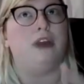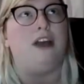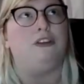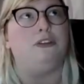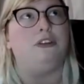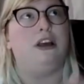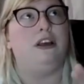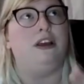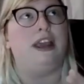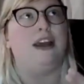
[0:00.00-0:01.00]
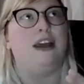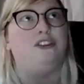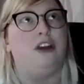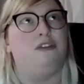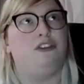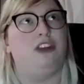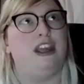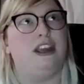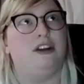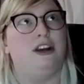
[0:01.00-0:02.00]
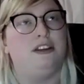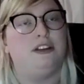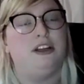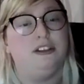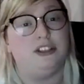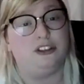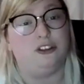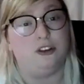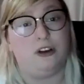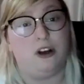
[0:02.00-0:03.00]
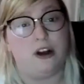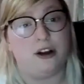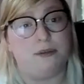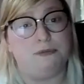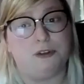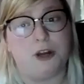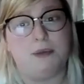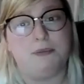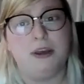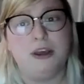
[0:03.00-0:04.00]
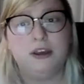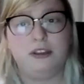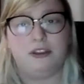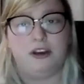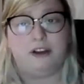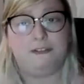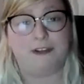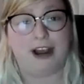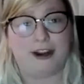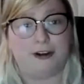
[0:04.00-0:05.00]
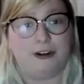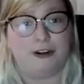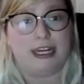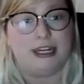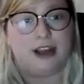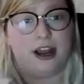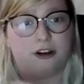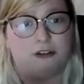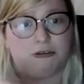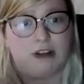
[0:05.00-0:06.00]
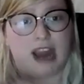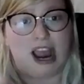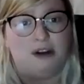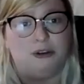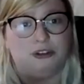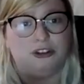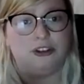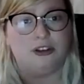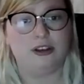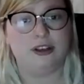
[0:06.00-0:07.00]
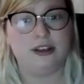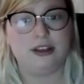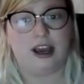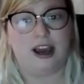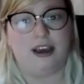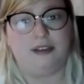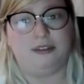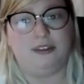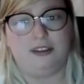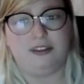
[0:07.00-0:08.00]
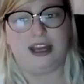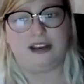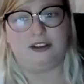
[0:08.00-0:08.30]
Azrael and Jeff take an additional harm from the fiery ground that